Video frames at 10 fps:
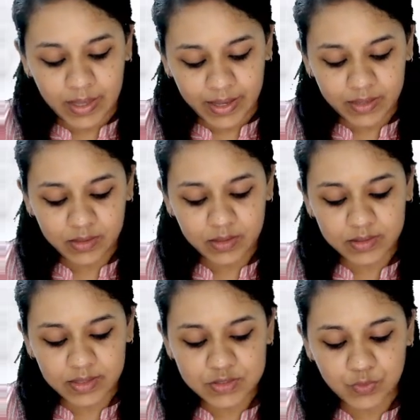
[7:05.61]
And
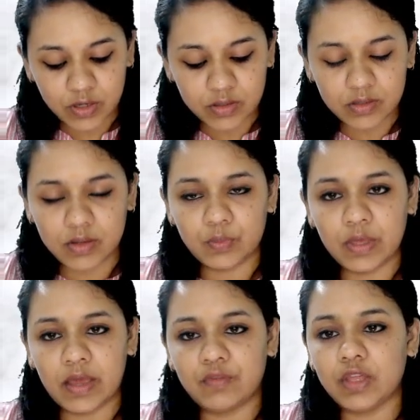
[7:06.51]
there's one, we
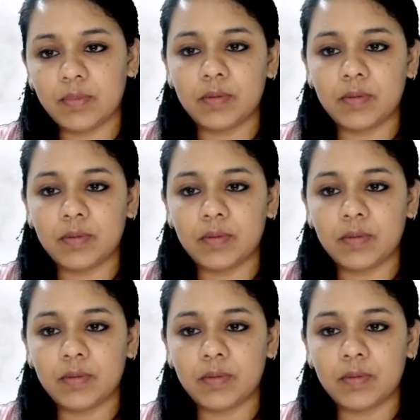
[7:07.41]
have to keep